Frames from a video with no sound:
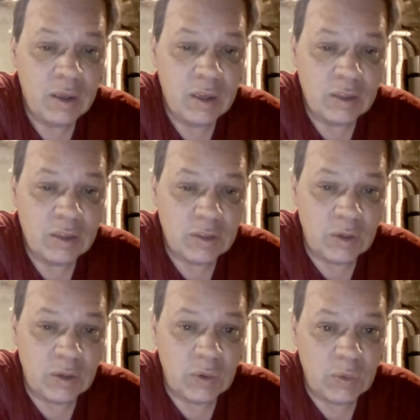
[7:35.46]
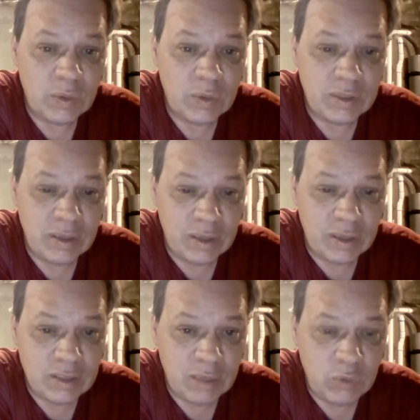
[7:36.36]
So until
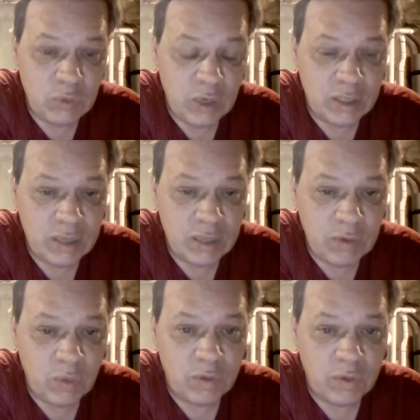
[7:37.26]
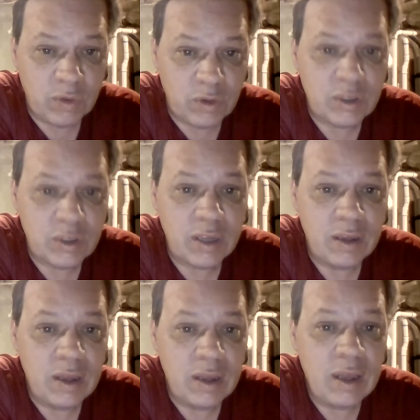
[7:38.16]
next time, you guys have a wonderful Thursday,
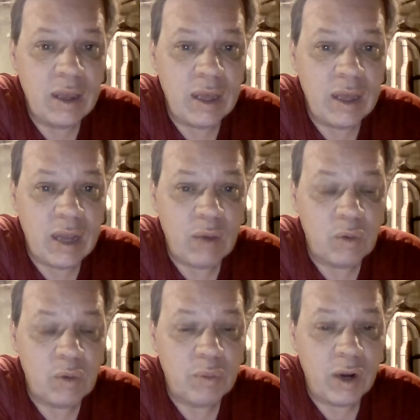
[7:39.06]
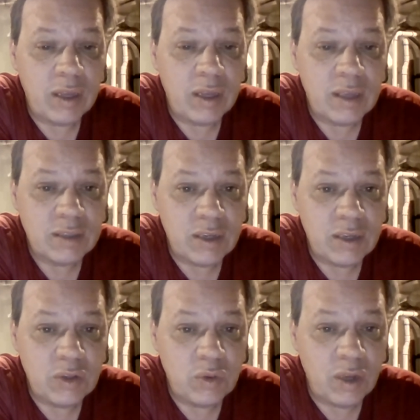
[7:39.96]
and I will broadcast again
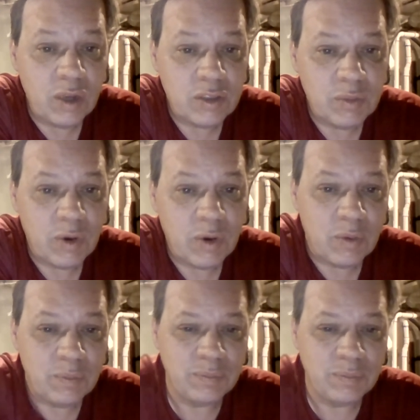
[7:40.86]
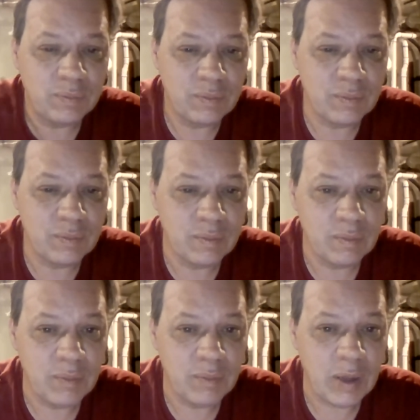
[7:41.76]
to you guys tomorrow.
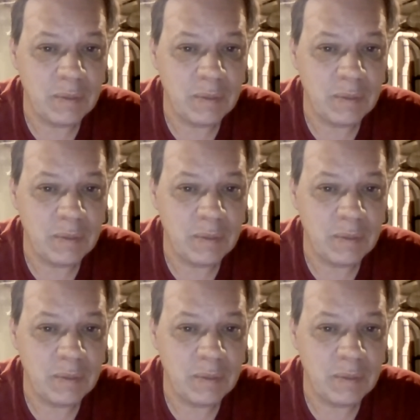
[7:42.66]
Bye.